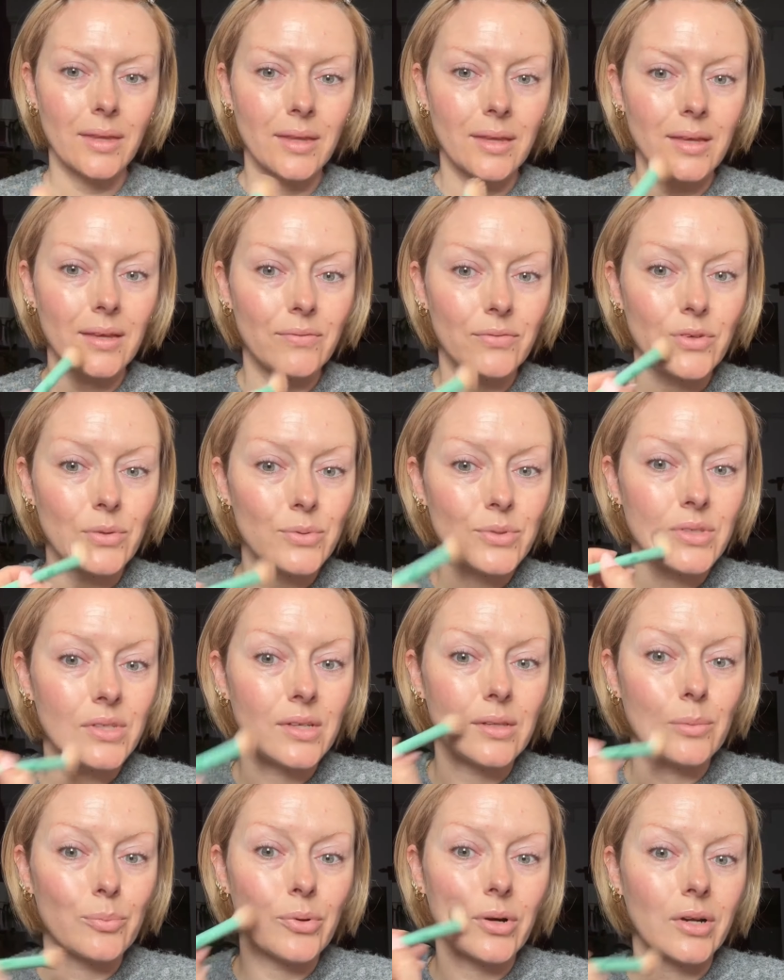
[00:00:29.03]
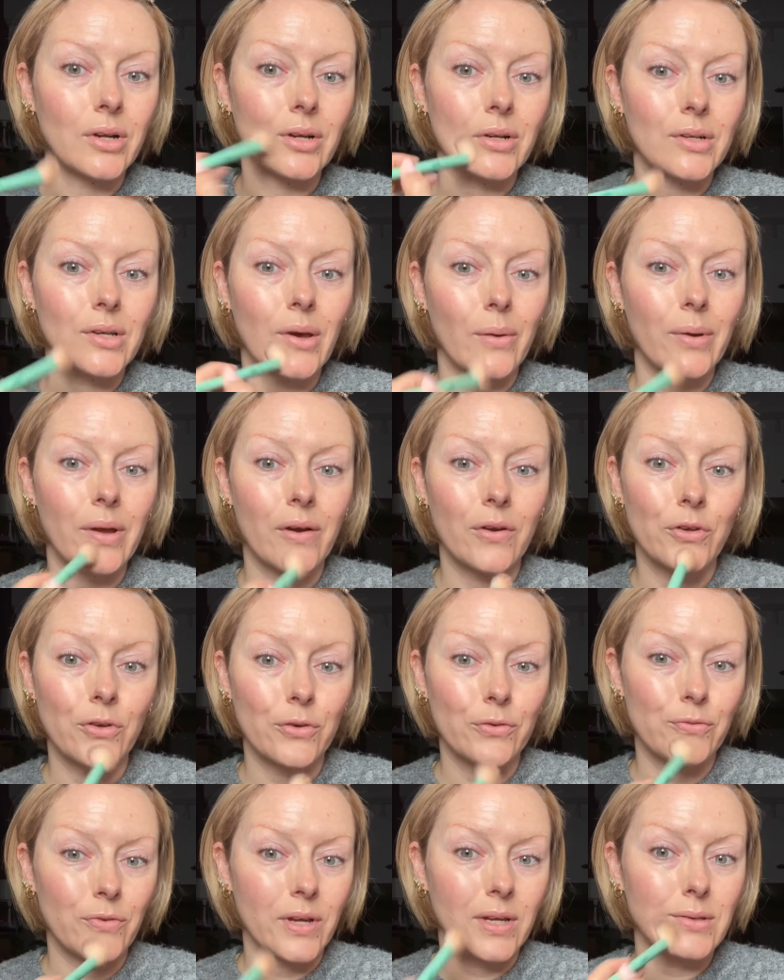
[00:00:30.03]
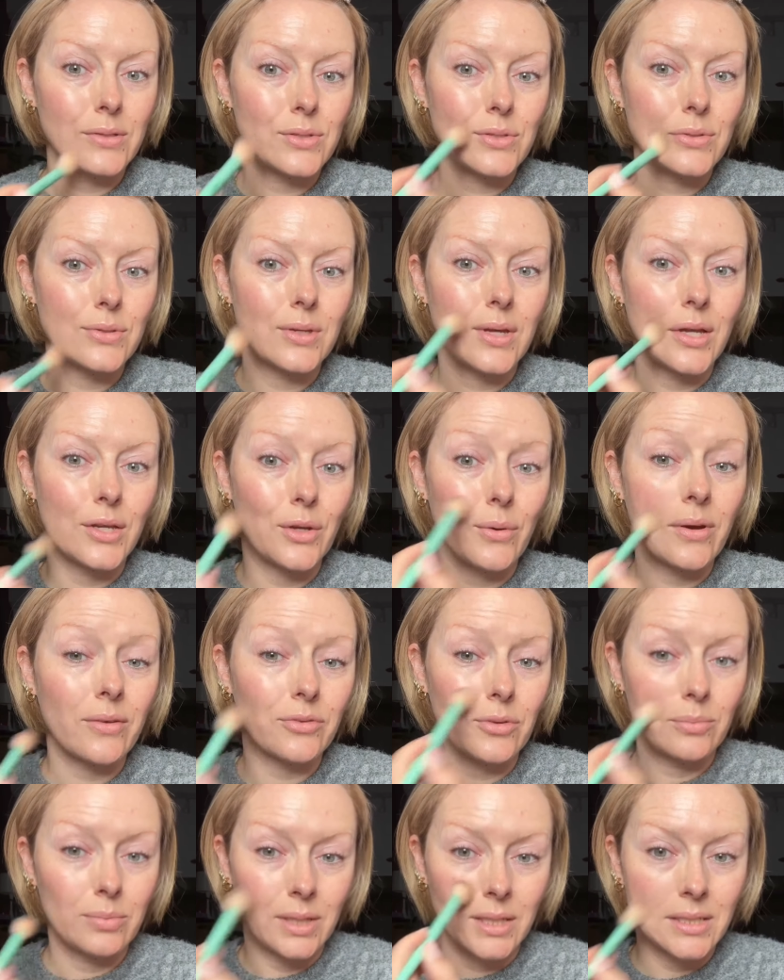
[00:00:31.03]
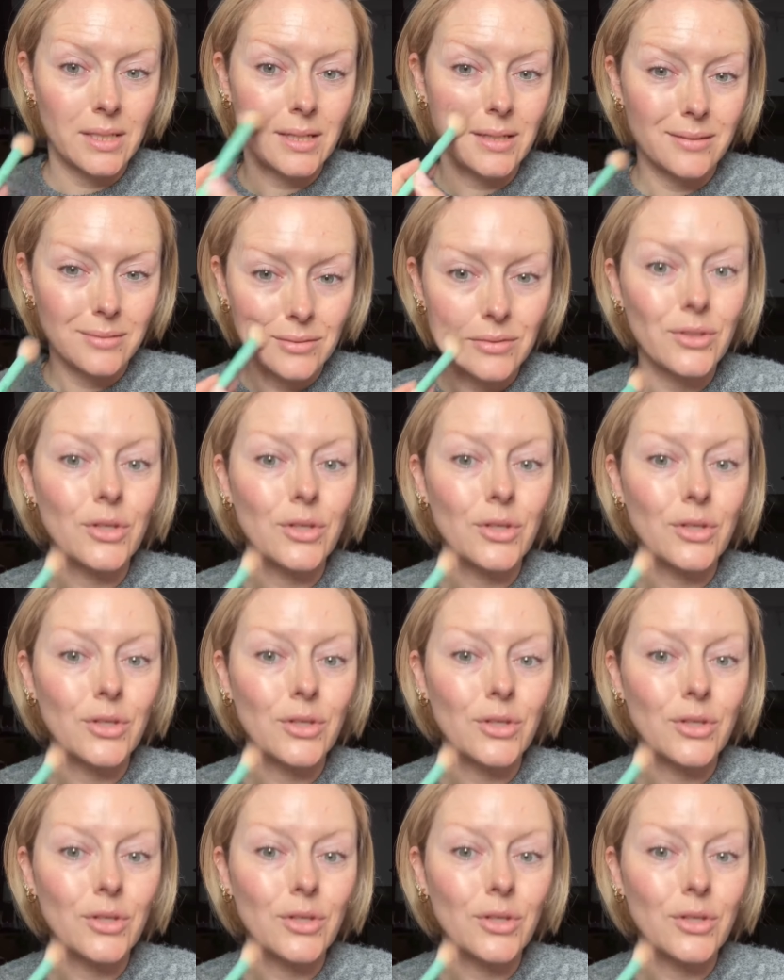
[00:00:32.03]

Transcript: If you see the product going on your face and you have to blend it,